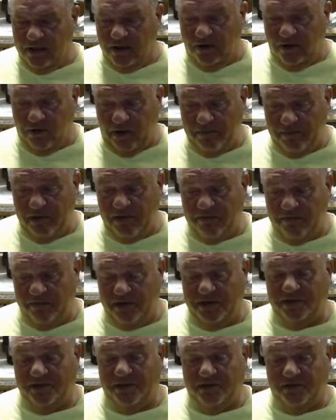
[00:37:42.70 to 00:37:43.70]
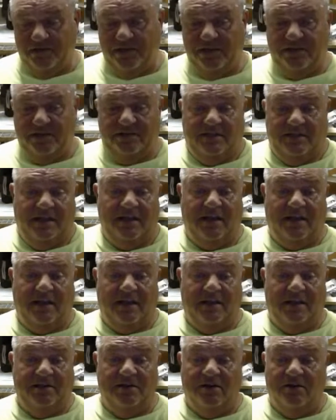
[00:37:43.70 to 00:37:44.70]
Well, I bet Victor, man. Yeah,
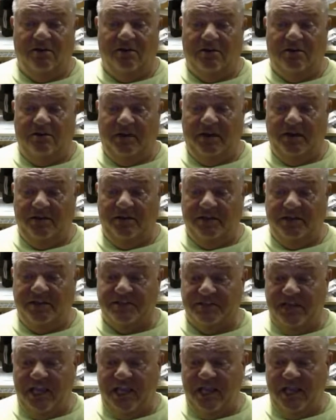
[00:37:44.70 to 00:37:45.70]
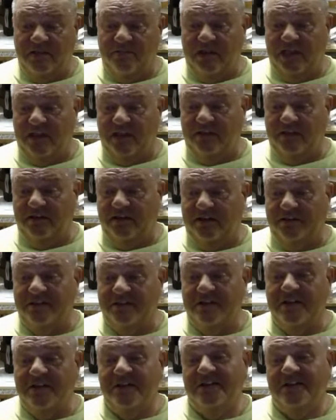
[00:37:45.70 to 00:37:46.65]
I know. Because Nate, man,